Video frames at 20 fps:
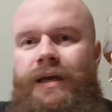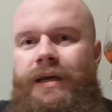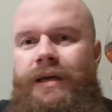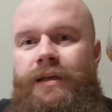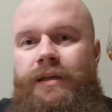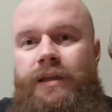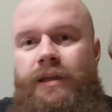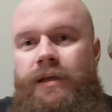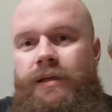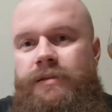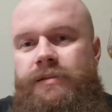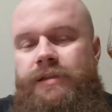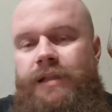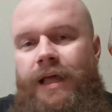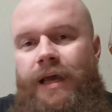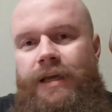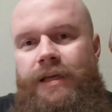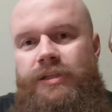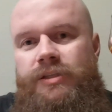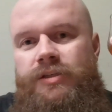it's
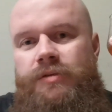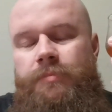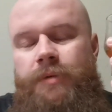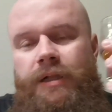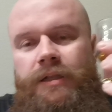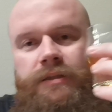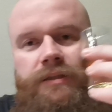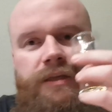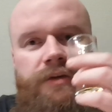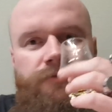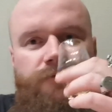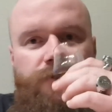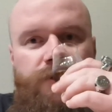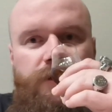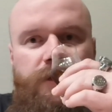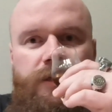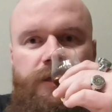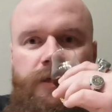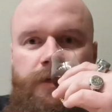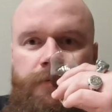like it smells
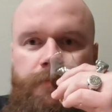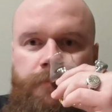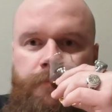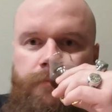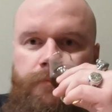differently.